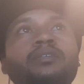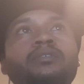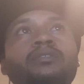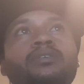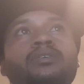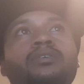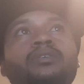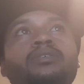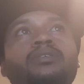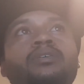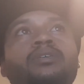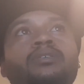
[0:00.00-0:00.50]

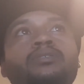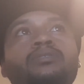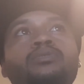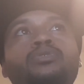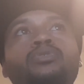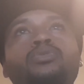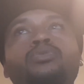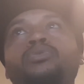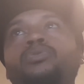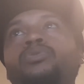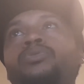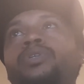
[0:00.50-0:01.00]
alert on
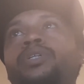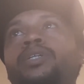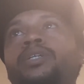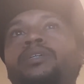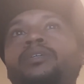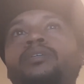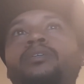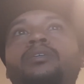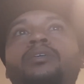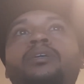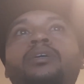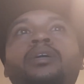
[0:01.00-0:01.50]
Google
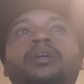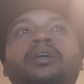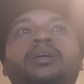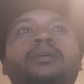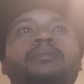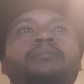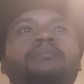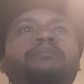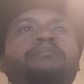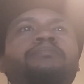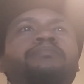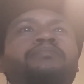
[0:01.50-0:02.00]
here.
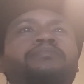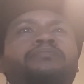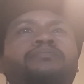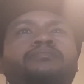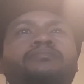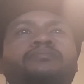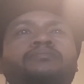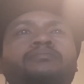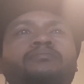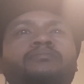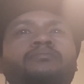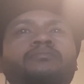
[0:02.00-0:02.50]

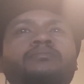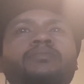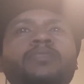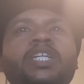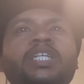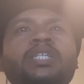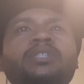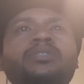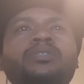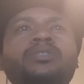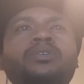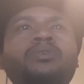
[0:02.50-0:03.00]

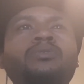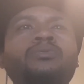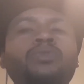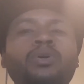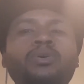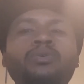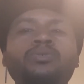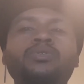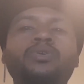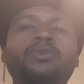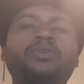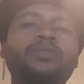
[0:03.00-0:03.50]
So
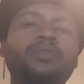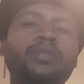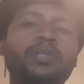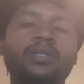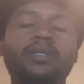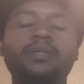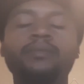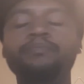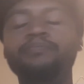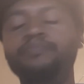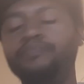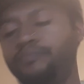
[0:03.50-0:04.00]
those are
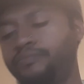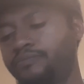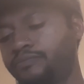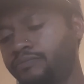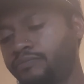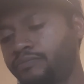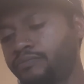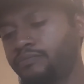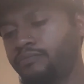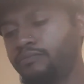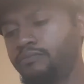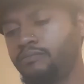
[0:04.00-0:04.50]
the
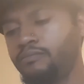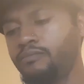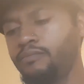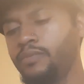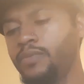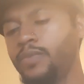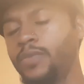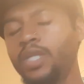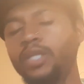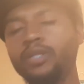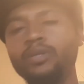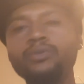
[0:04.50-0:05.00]

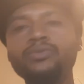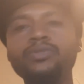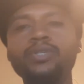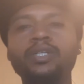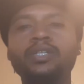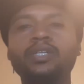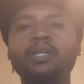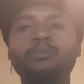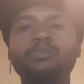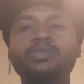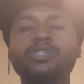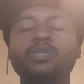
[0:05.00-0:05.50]

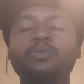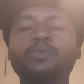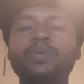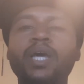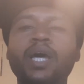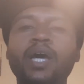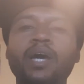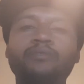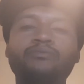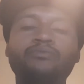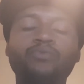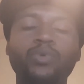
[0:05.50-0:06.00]
numbers that we
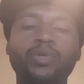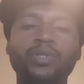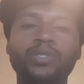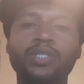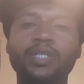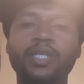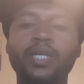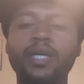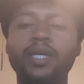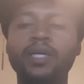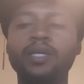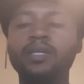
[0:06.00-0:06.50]
have for
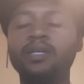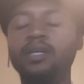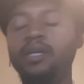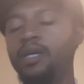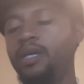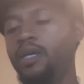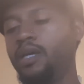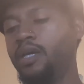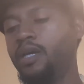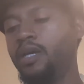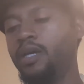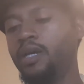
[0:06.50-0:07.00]
today.
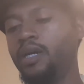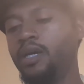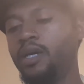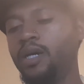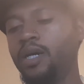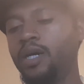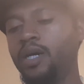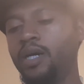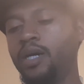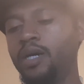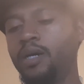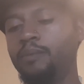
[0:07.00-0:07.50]

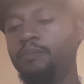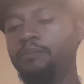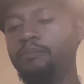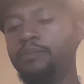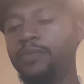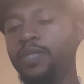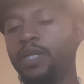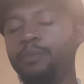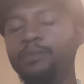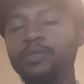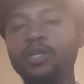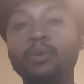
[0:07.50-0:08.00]

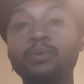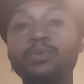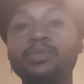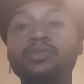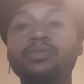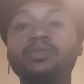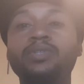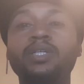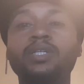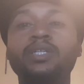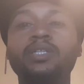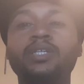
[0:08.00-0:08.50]
Let me know what
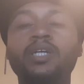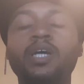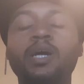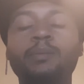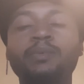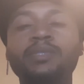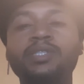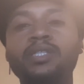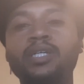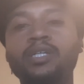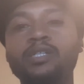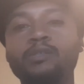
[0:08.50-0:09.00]
you think in the
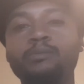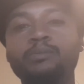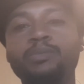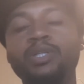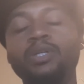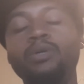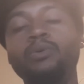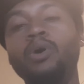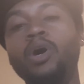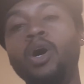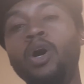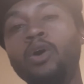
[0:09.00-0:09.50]
comment section
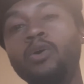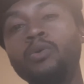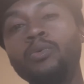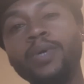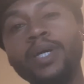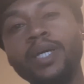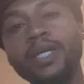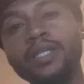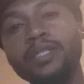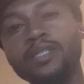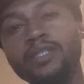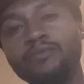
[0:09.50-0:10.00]
below.
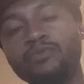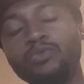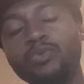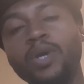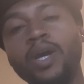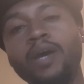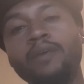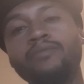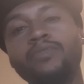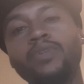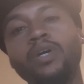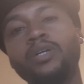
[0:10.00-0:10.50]
Always, if you
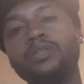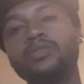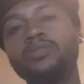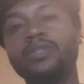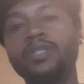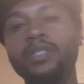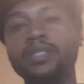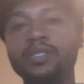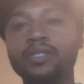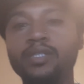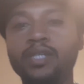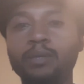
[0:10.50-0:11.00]
have thoughts on
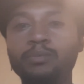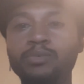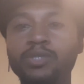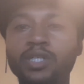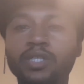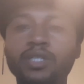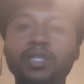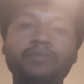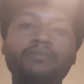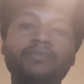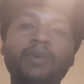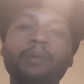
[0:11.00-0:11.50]
this
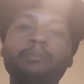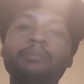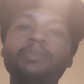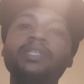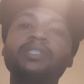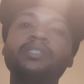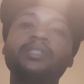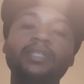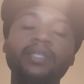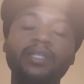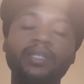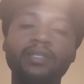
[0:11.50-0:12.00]
subject, if I'm
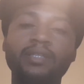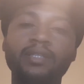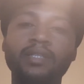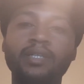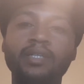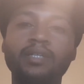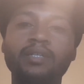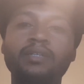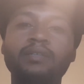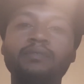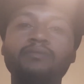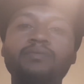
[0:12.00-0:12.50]
missing
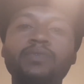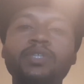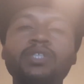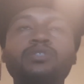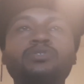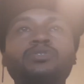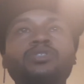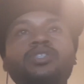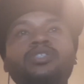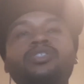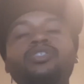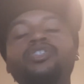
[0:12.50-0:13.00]
anything, these
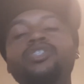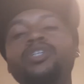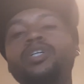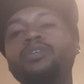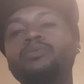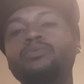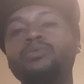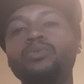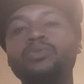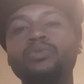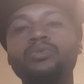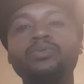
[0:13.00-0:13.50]
are just
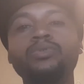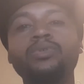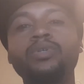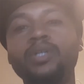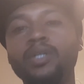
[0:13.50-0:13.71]
general